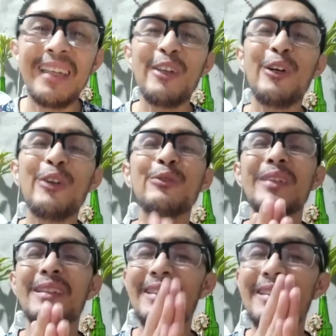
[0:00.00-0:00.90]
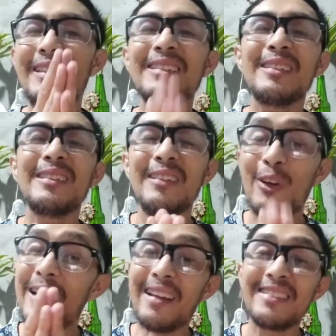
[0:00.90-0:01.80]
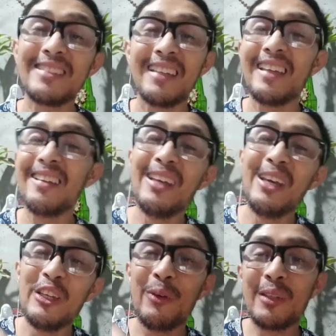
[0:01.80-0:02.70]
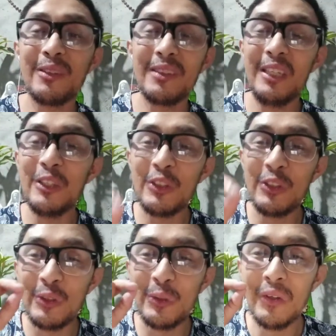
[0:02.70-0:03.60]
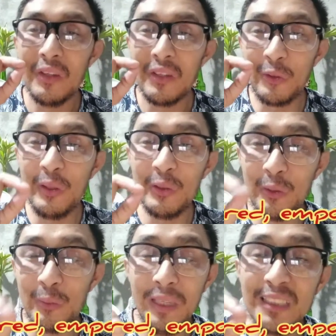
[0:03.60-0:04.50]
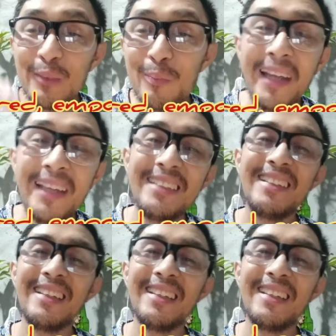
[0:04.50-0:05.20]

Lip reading: I hope that in this Doc Gary channel, you will continue to be inspired.